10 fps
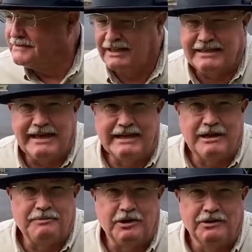like getting
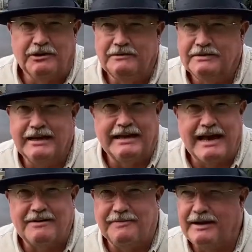up earlier, getting
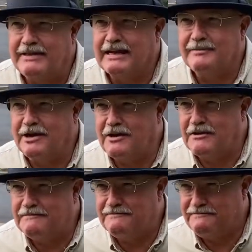out of bed. That can be
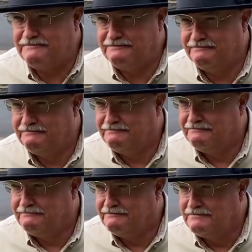hard.
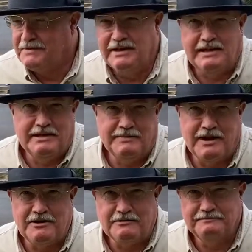Eating
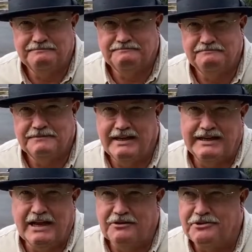better,
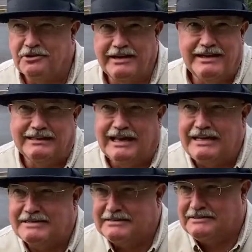eating healthier, eating
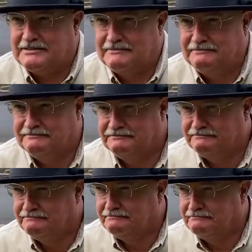less,
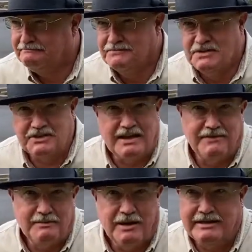
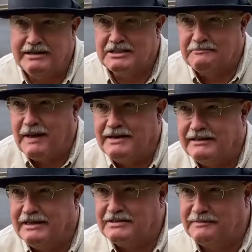saving money, spending
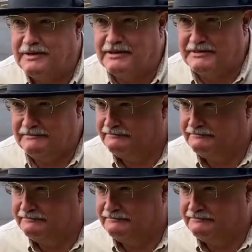less money,